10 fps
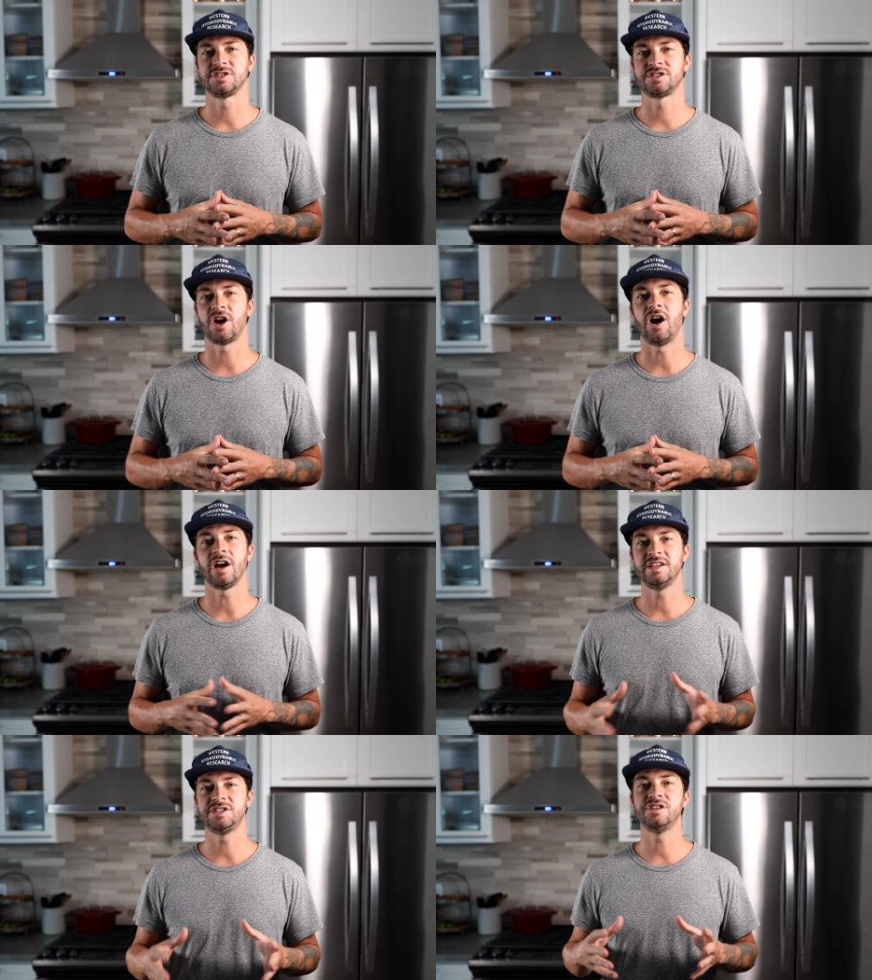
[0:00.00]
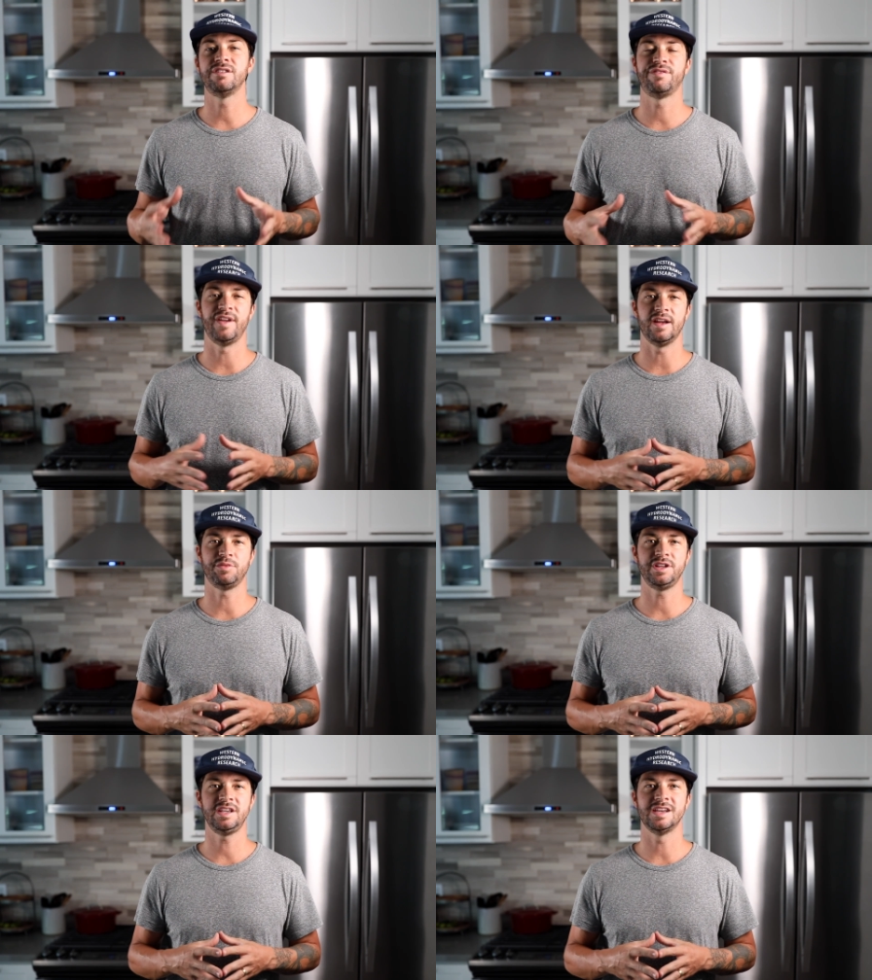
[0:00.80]
talking to your
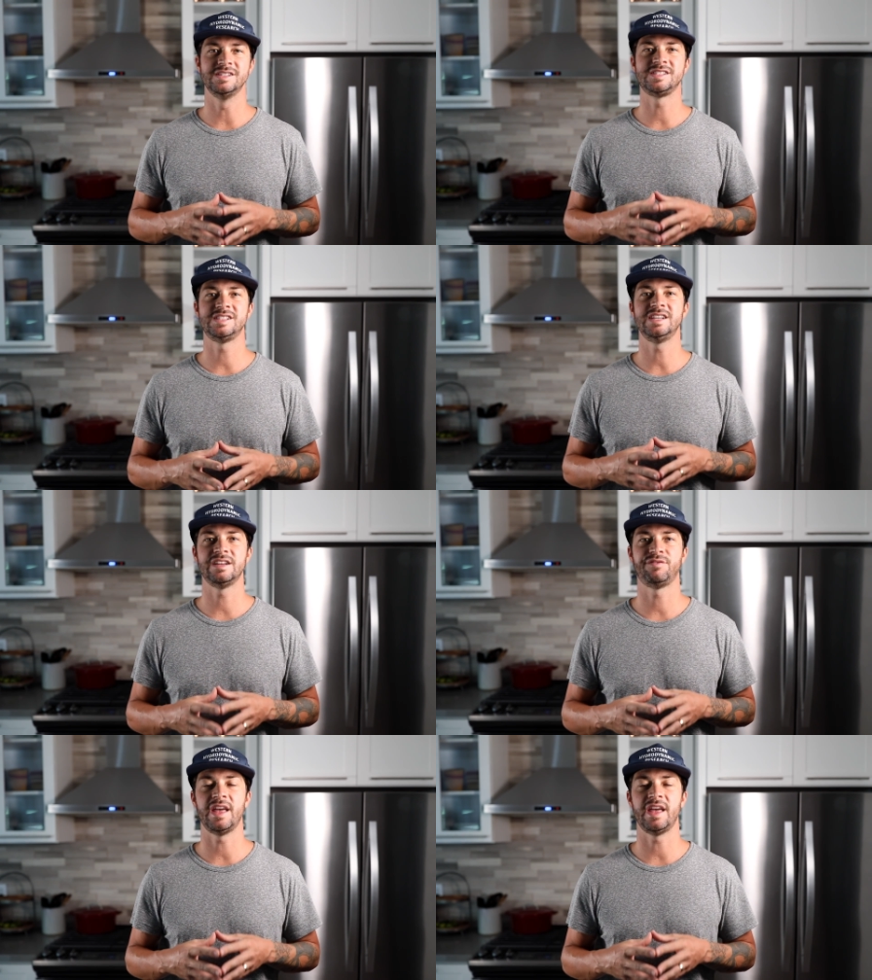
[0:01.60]
family and seeing if